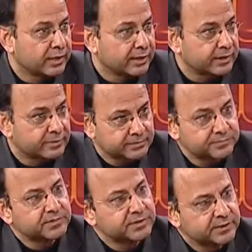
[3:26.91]
now it's easy.
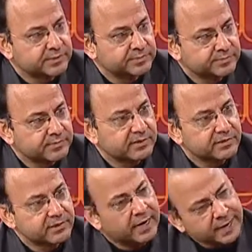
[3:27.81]
You just
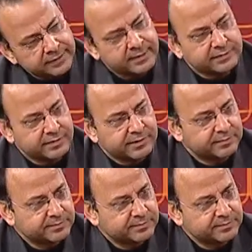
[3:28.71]
go, click in